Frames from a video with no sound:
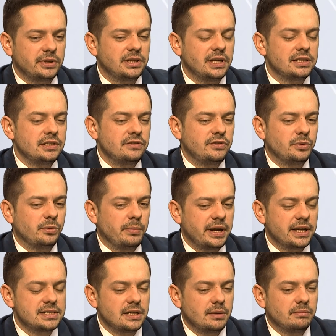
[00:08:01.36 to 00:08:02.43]
it that if you
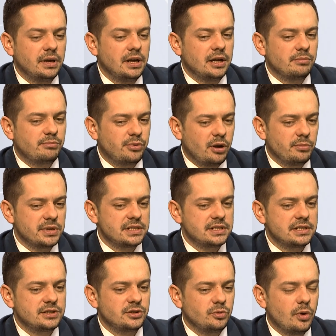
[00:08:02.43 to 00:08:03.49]
make some
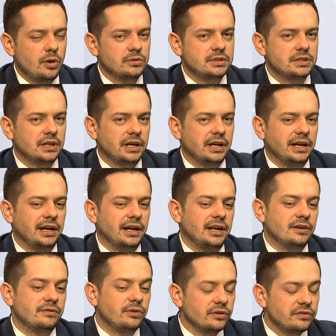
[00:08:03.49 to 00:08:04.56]
promises, you won't
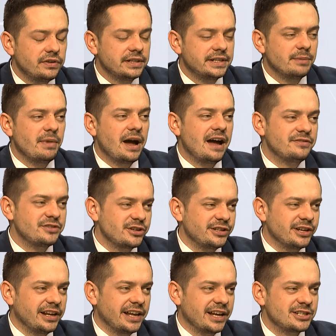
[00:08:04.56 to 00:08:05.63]
fulfill them after
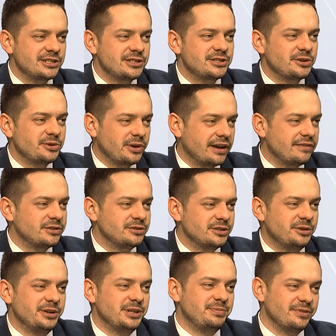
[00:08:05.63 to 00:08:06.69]
the elections, so you have to
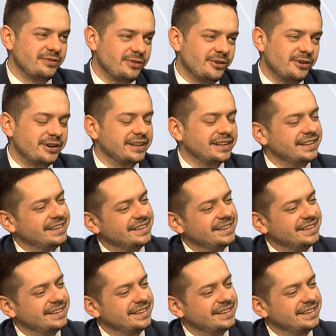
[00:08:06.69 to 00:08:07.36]
do it before.